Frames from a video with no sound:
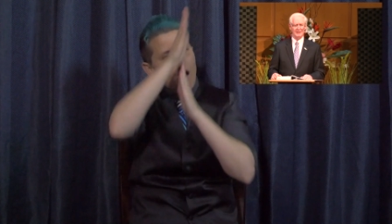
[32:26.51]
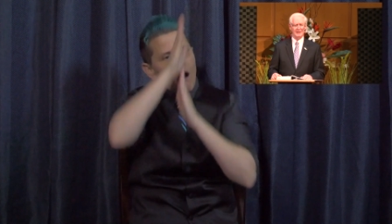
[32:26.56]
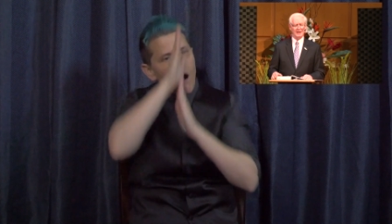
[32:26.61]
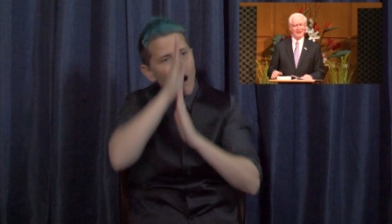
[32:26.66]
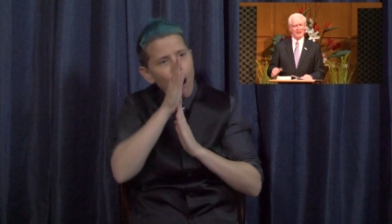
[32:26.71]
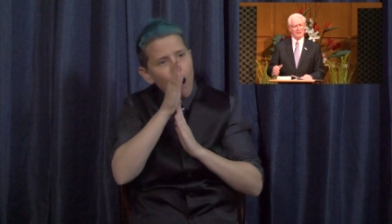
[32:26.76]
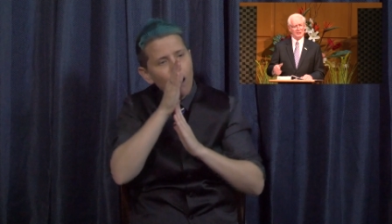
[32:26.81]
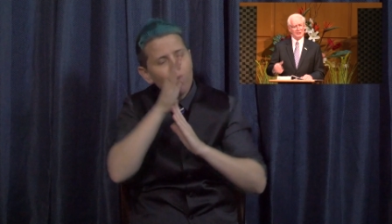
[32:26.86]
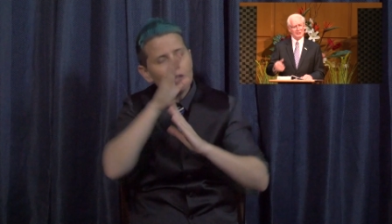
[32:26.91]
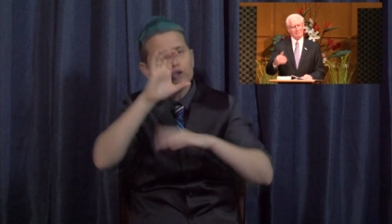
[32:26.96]

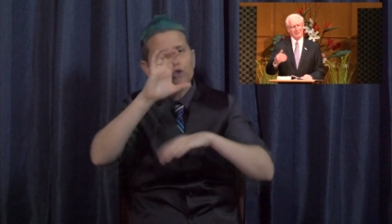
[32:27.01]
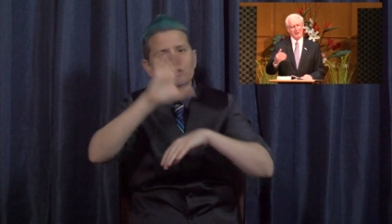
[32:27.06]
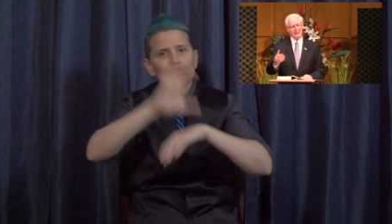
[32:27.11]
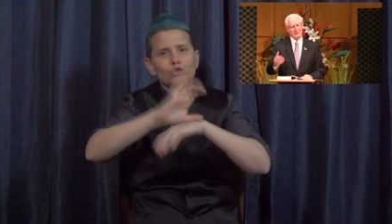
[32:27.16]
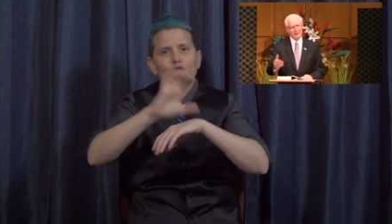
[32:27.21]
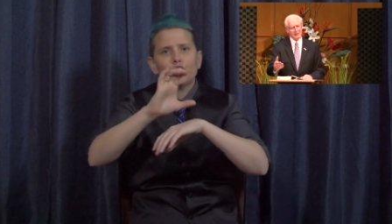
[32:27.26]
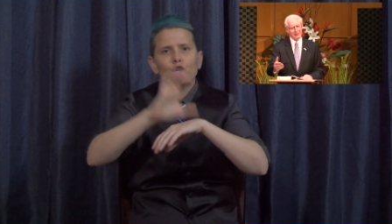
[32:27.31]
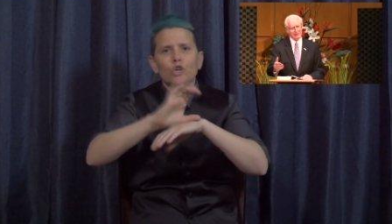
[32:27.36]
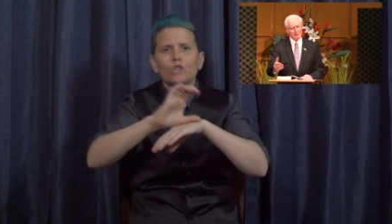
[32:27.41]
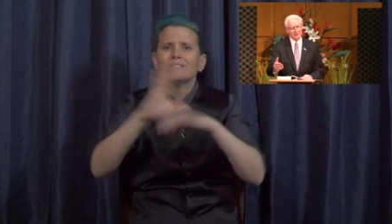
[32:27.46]
He's
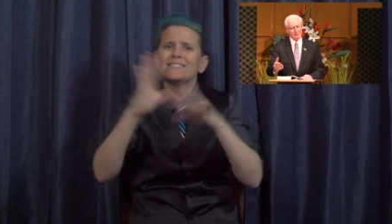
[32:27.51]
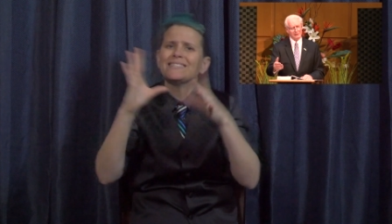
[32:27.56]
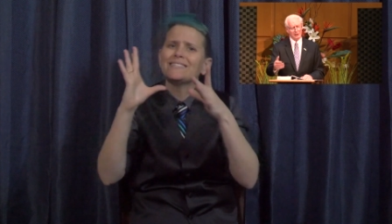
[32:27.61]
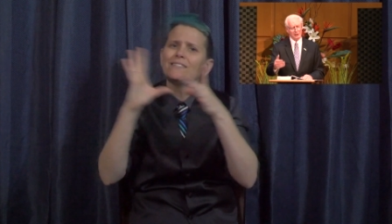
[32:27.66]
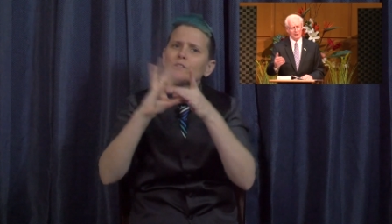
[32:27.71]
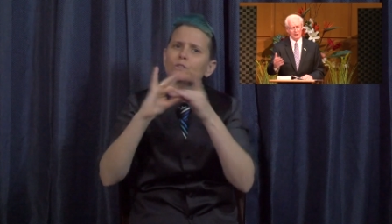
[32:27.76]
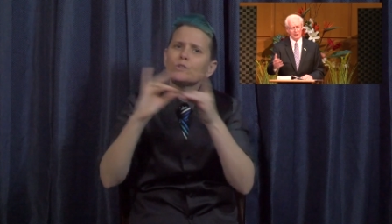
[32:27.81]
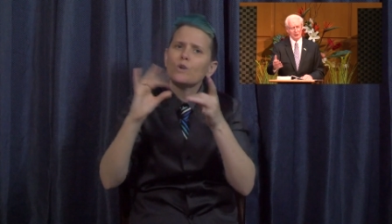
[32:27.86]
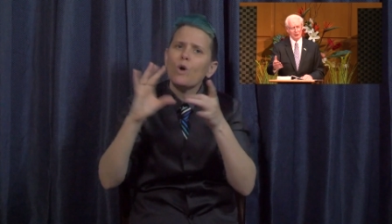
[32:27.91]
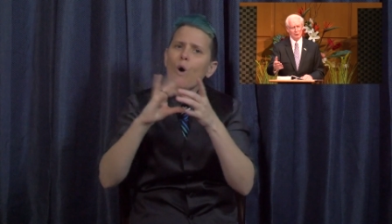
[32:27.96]
speaking to
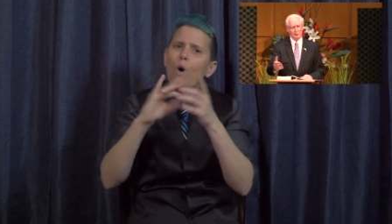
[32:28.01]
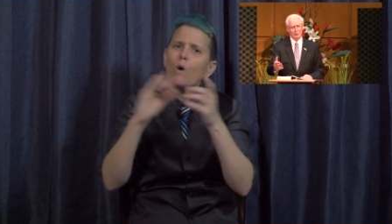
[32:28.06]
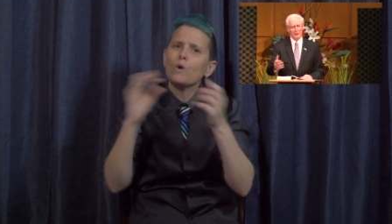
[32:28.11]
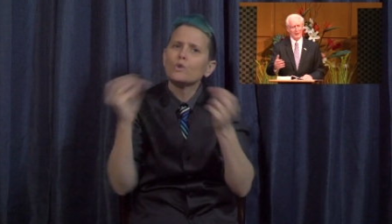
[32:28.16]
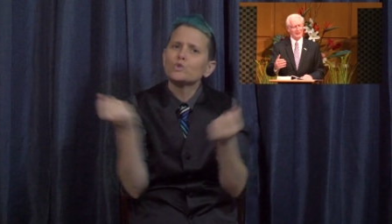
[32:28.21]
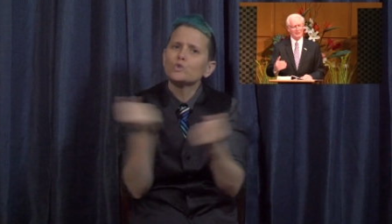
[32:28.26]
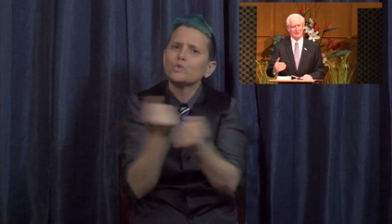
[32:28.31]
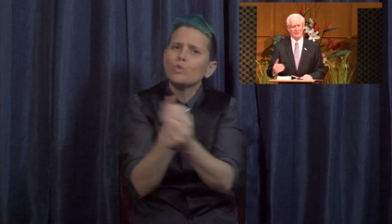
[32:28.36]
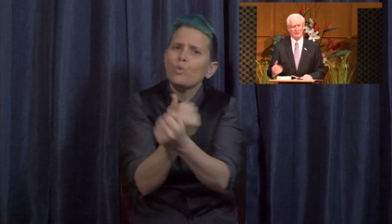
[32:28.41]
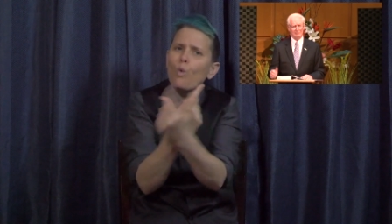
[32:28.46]
you
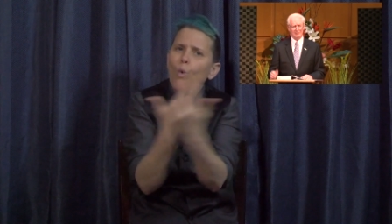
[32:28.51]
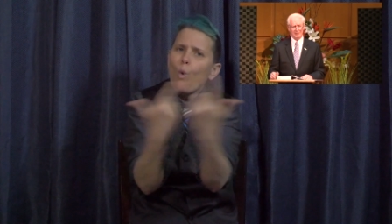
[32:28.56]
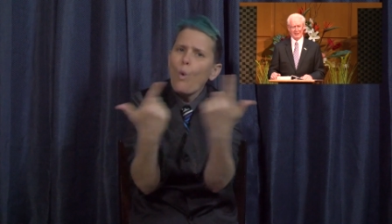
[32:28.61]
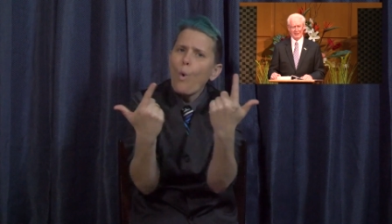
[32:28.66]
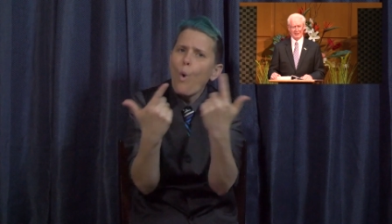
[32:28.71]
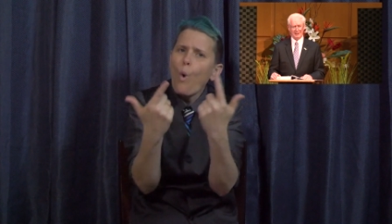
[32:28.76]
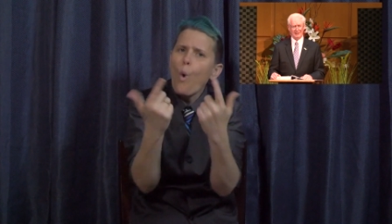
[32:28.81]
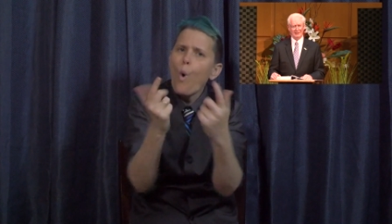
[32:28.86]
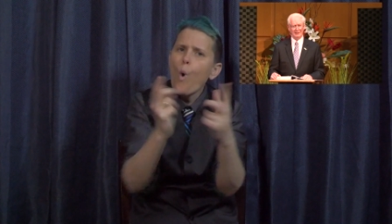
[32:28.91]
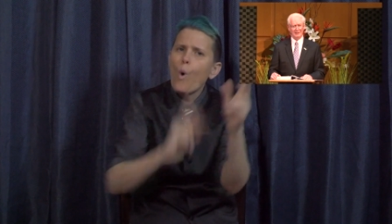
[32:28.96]
and to
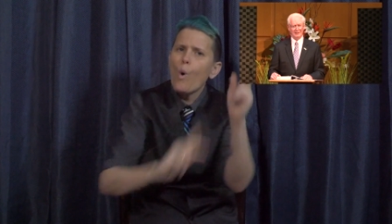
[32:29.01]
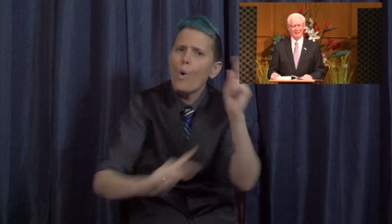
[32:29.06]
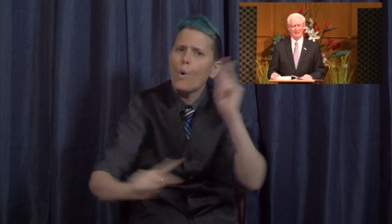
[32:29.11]
me.